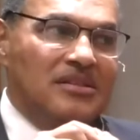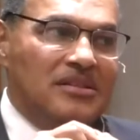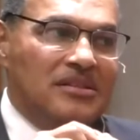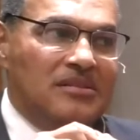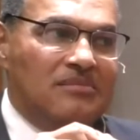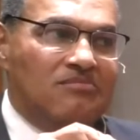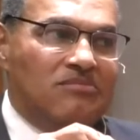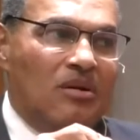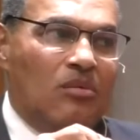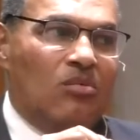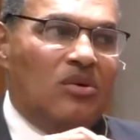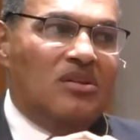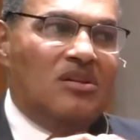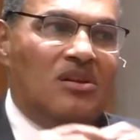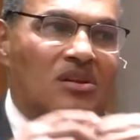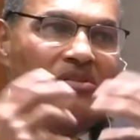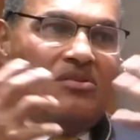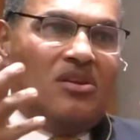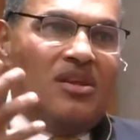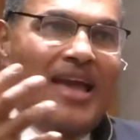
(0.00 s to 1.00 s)
but when
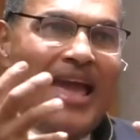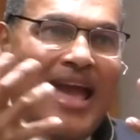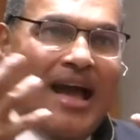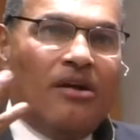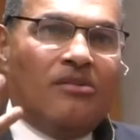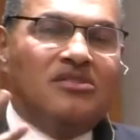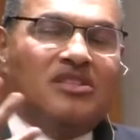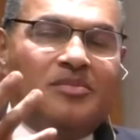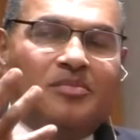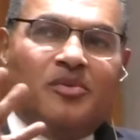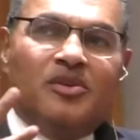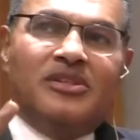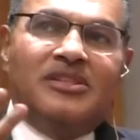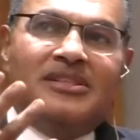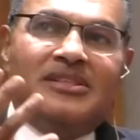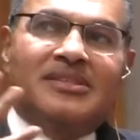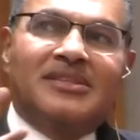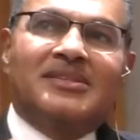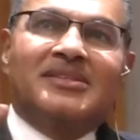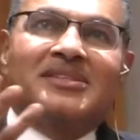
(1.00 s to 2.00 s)
the algebra
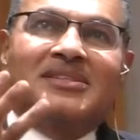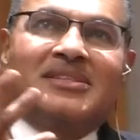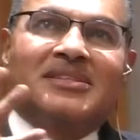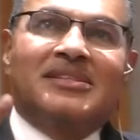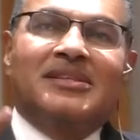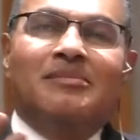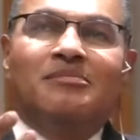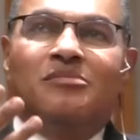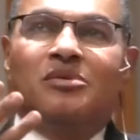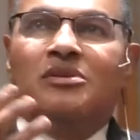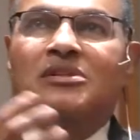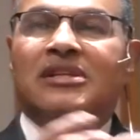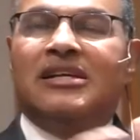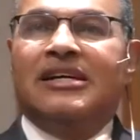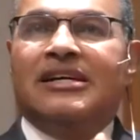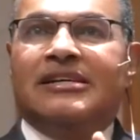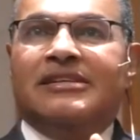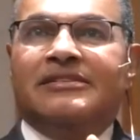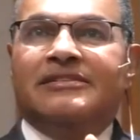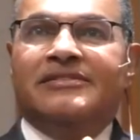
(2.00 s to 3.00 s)
is a symbol
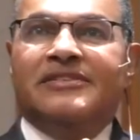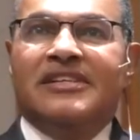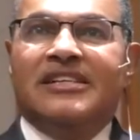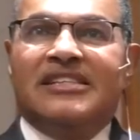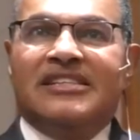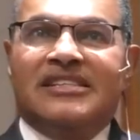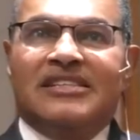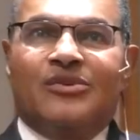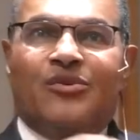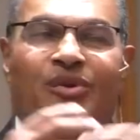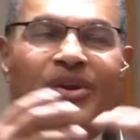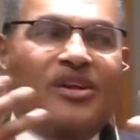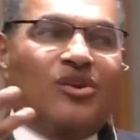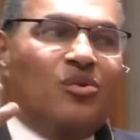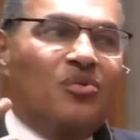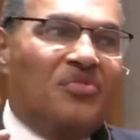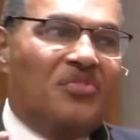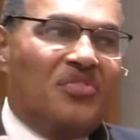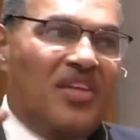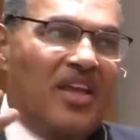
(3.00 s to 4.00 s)
of critical
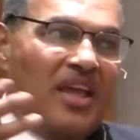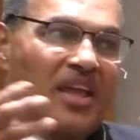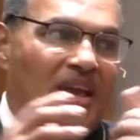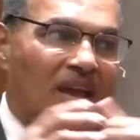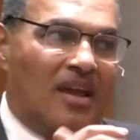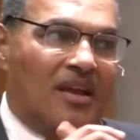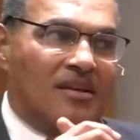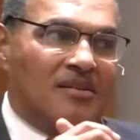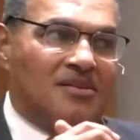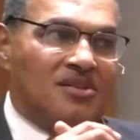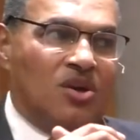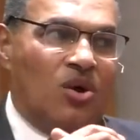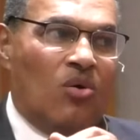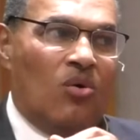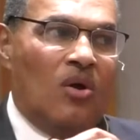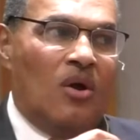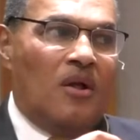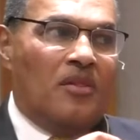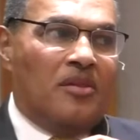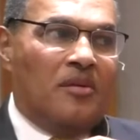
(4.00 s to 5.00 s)
thinking. So
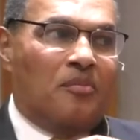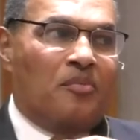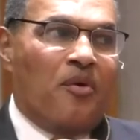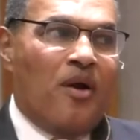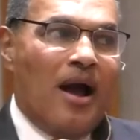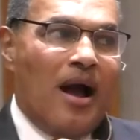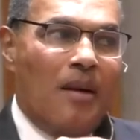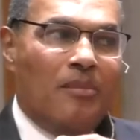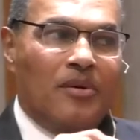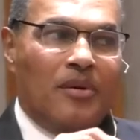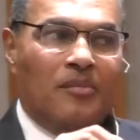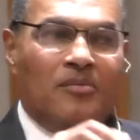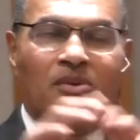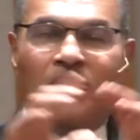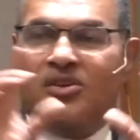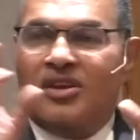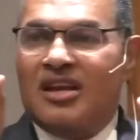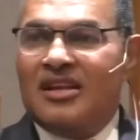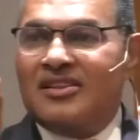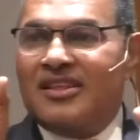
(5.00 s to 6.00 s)
the problem, you
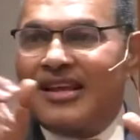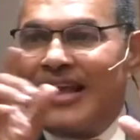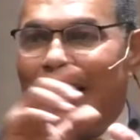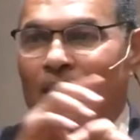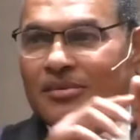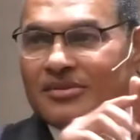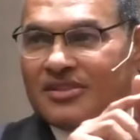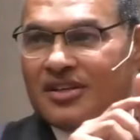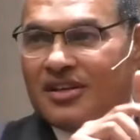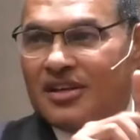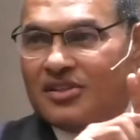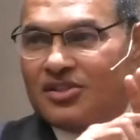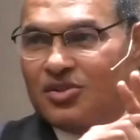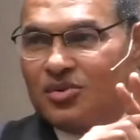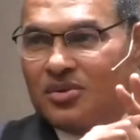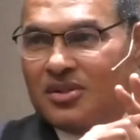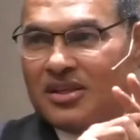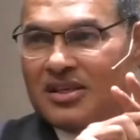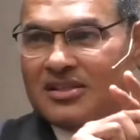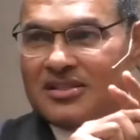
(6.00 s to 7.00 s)
didn't think I was going to do
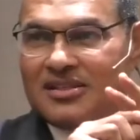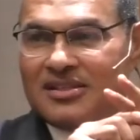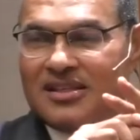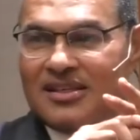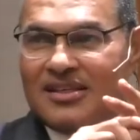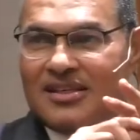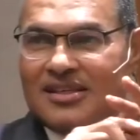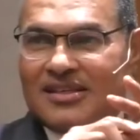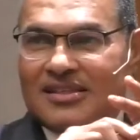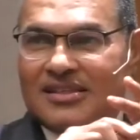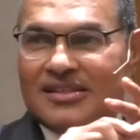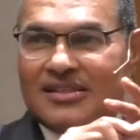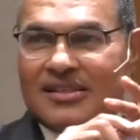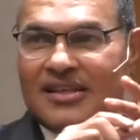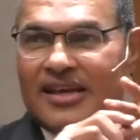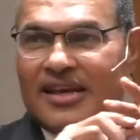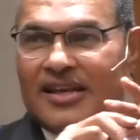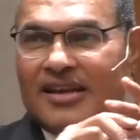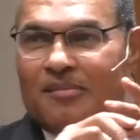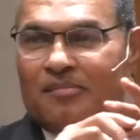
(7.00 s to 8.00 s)
this.
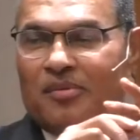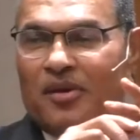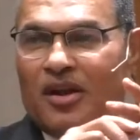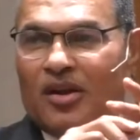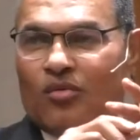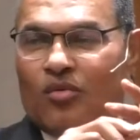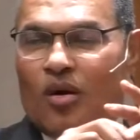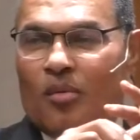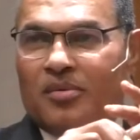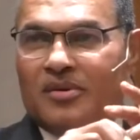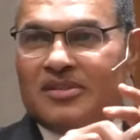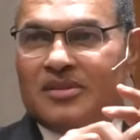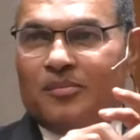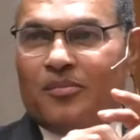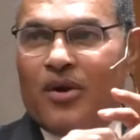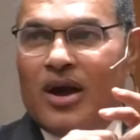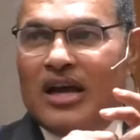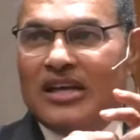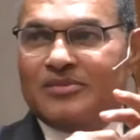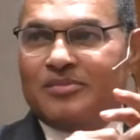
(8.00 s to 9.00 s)
Lynn and Peter won't be
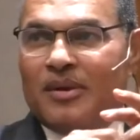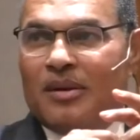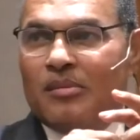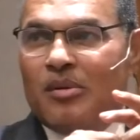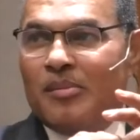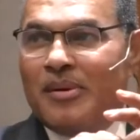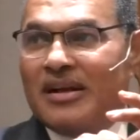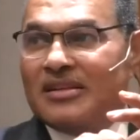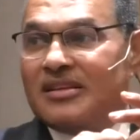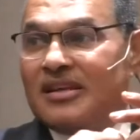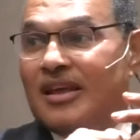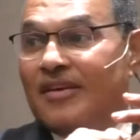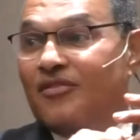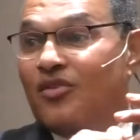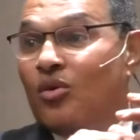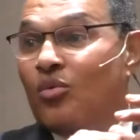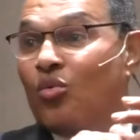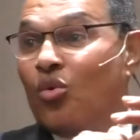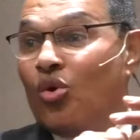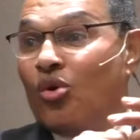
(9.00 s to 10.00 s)
surprised, but I'm about to give you
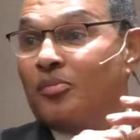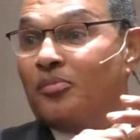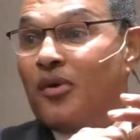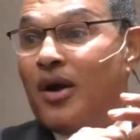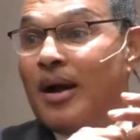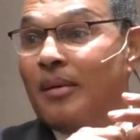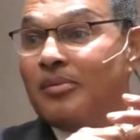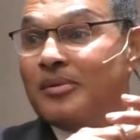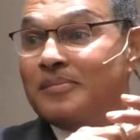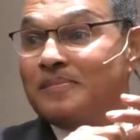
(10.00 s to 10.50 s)
a word problem.